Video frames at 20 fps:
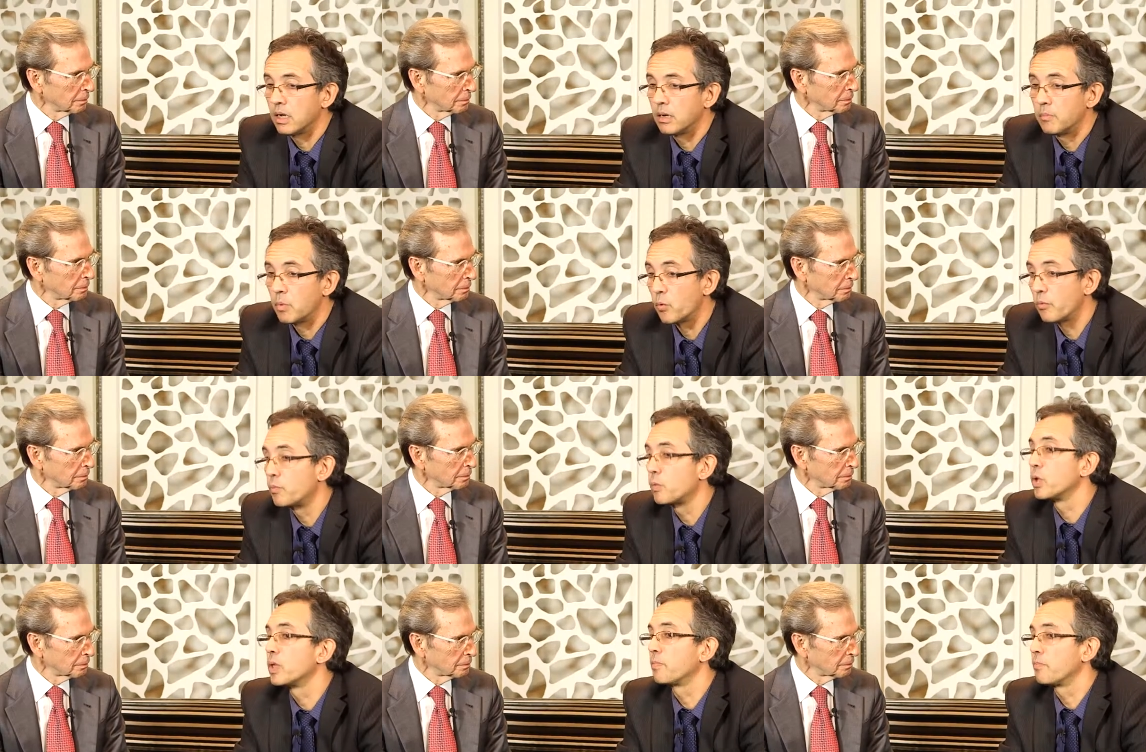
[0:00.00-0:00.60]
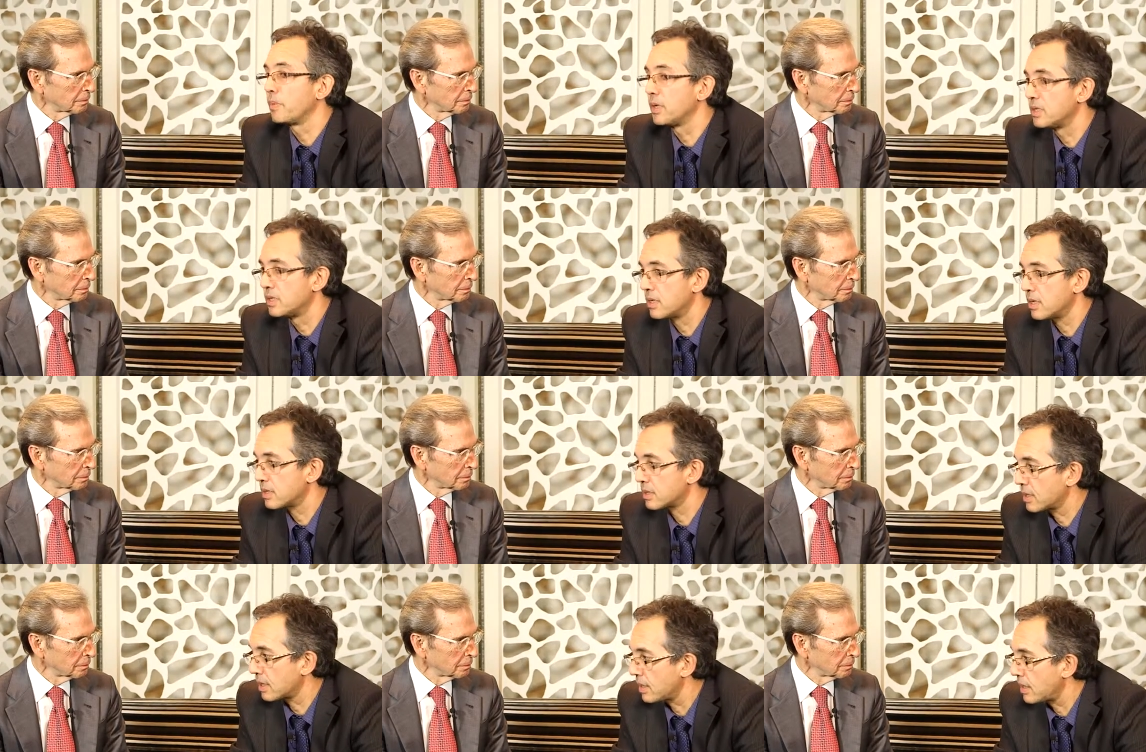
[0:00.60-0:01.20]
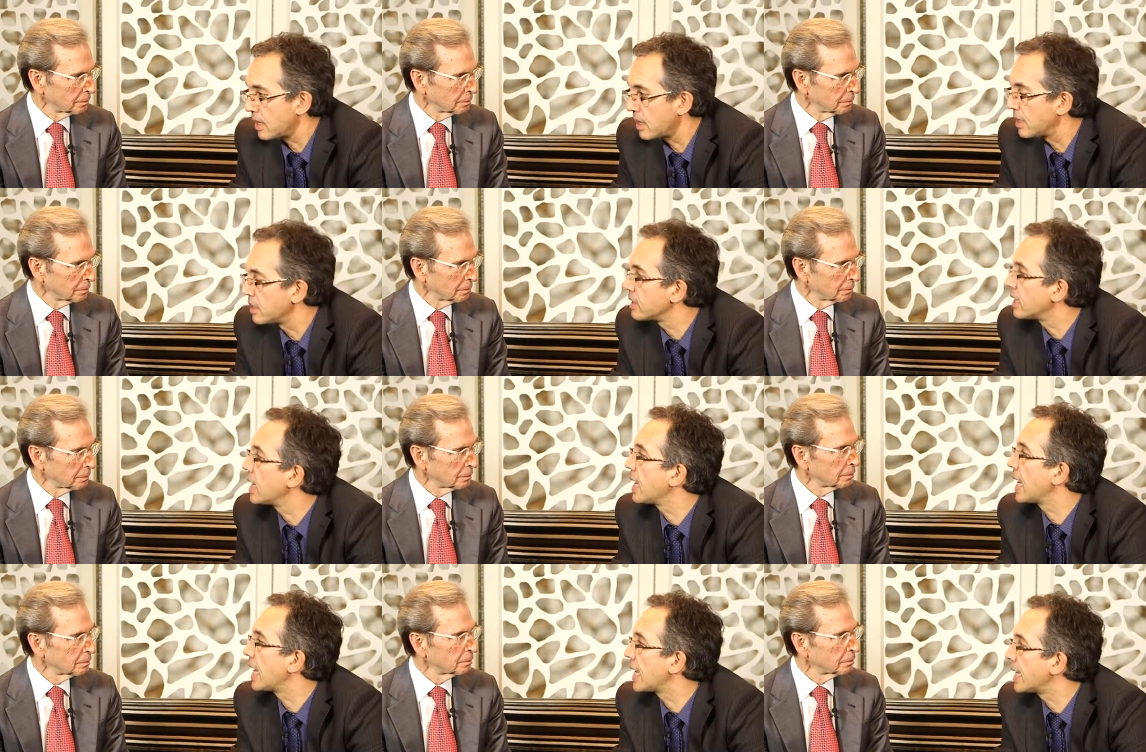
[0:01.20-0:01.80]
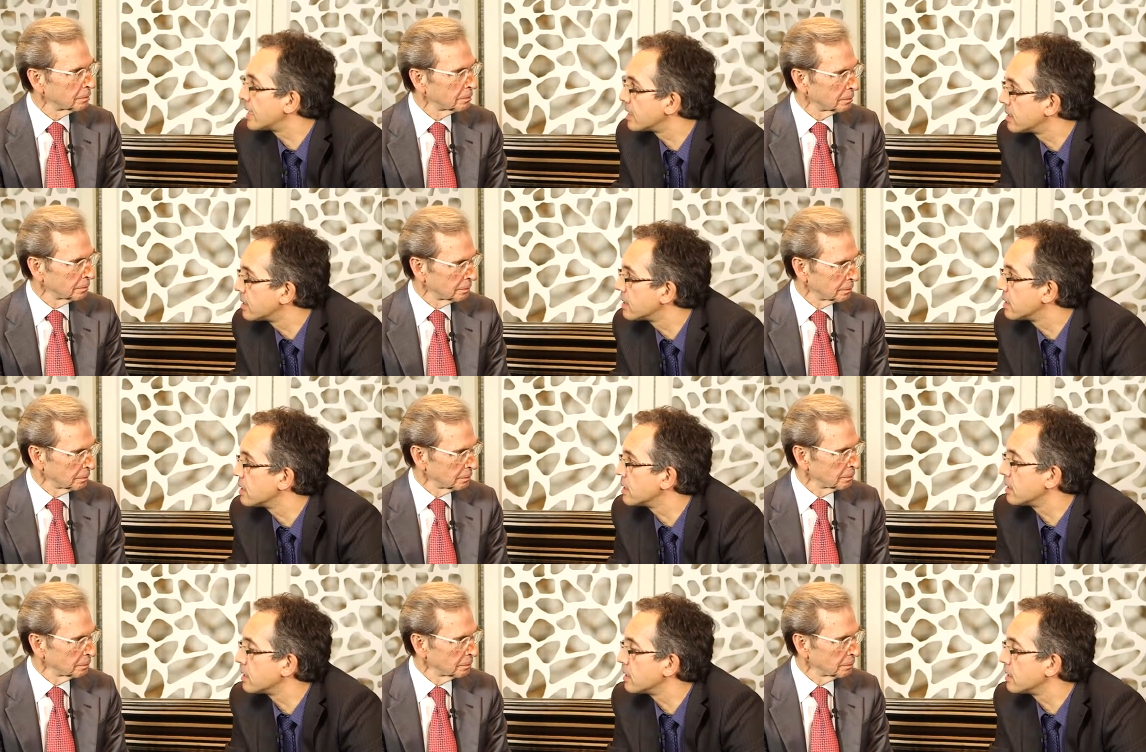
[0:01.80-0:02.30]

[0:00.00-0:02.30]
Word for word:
Speaker 1: both with PCSK9 and